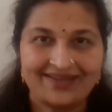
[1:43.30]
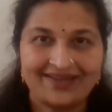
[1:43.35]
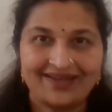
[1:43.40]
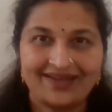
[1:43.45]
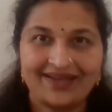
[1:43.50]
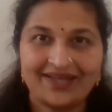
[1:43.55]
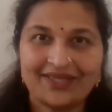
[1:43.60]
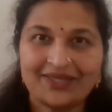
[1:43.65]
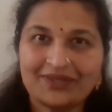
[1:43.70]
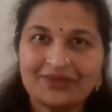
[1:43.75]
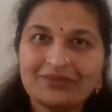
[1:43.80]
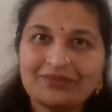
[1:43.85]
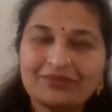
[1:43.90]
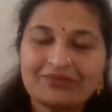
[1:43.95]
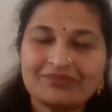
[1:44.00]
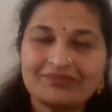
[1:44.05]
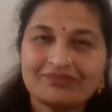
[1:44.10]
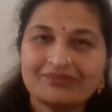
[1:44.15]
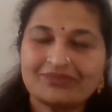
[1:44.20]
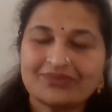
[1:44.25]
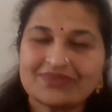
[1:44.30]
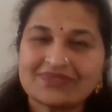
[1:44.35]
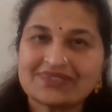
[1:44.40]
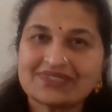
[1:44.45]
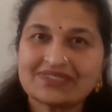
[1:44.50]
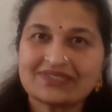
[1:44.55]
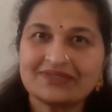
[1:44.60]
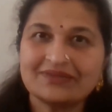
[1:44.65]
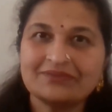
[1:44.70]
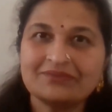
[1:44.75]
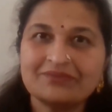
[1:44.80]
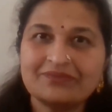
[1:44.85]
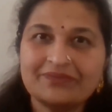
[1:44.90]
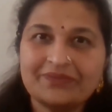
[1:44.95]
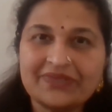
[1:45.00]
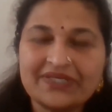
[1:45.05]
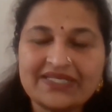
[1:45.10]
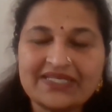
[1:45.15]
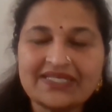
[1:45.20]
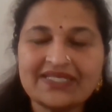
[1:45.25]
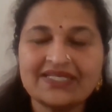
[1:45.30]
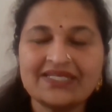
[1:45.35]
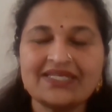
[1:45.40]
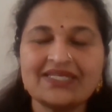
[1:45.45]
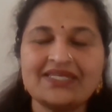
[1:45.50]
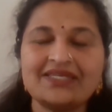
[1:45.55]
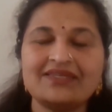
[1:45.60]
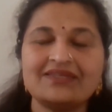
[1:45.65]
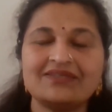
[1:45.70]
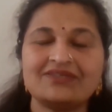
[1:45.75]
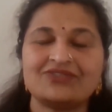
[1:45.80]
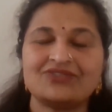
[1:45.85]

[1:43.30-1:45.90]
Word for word: I was completely